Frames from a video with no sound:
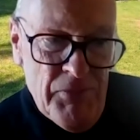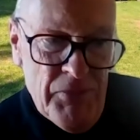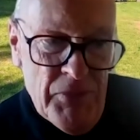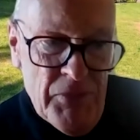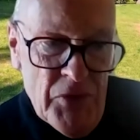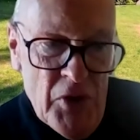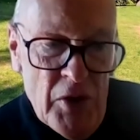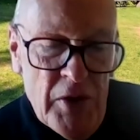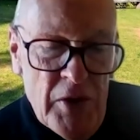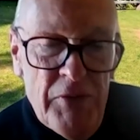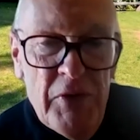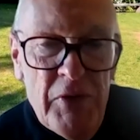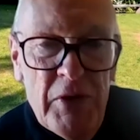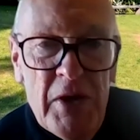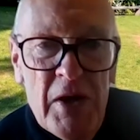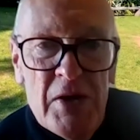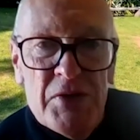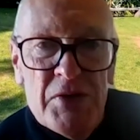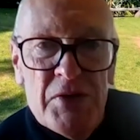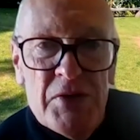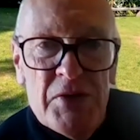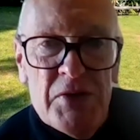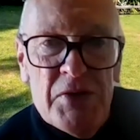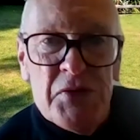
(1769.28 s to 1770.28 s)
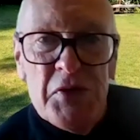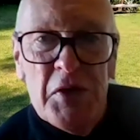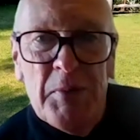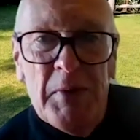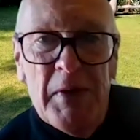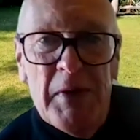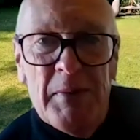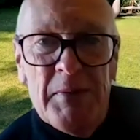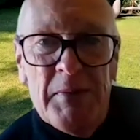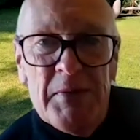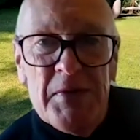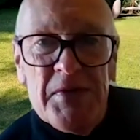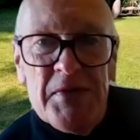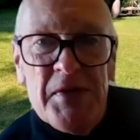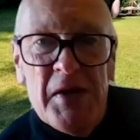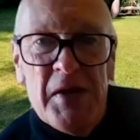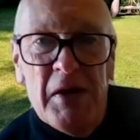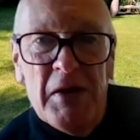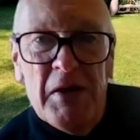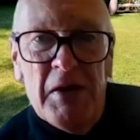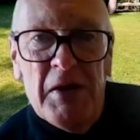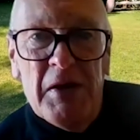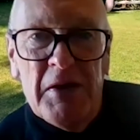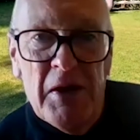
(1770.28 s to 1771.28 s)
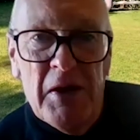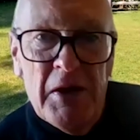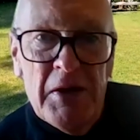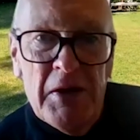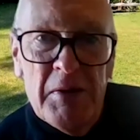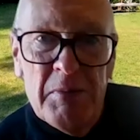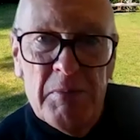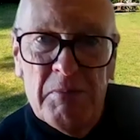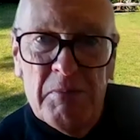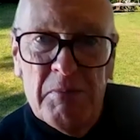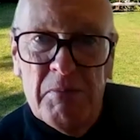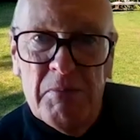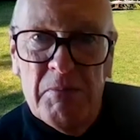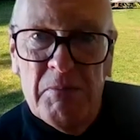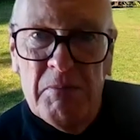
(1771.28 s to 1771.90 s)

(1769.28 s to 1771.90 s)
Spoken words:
not every council is going to be able to say, okay, I can